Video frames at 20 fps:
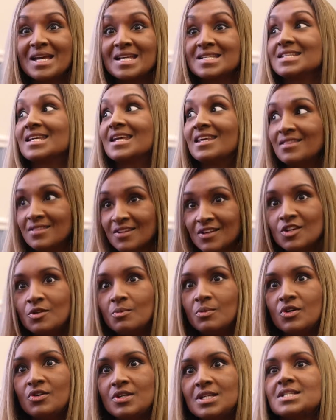It's in the
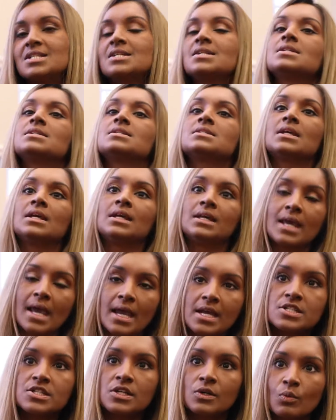community, it's
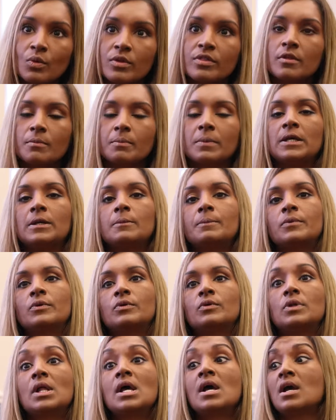engaging with the
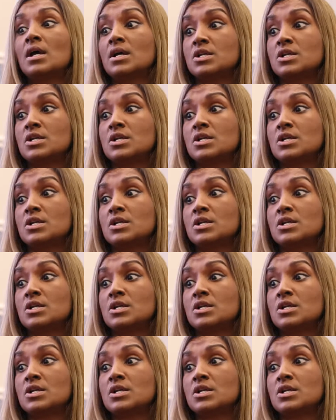people,